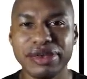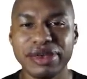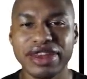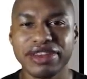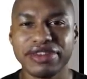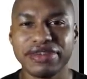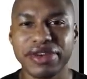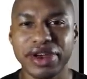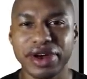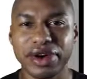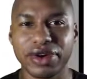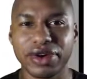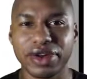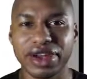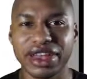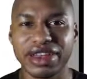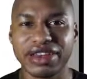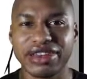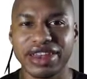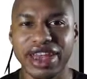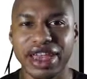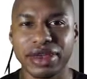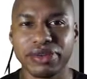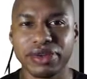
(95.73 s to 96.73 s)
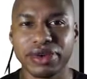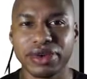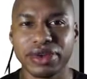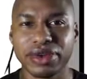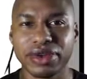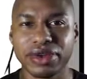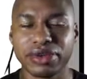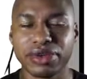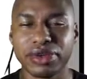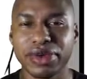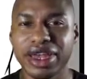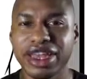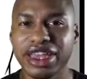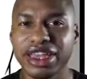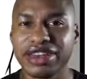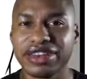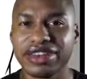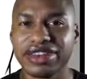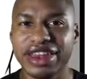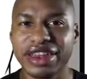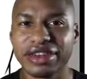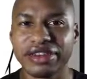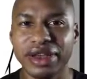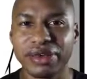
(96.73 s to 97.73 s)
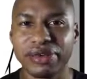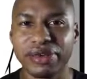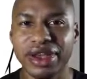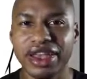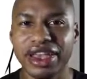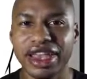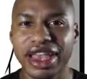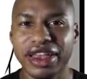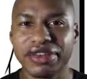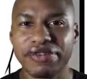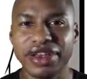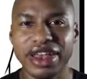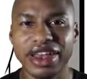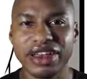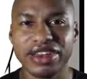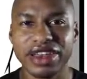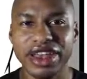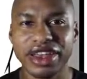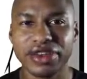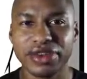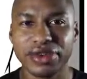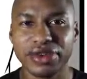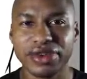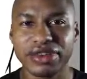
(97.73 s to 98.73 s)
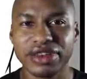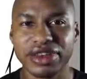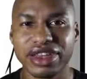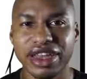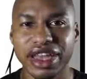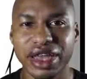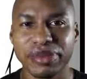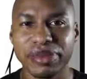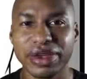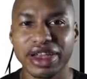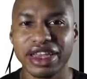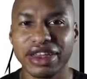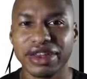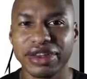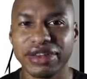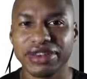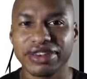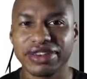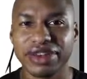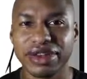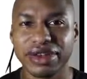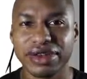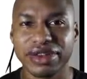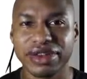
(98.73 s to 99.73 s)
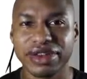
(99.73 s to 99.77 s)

this following example, we can see that we have identical denominators.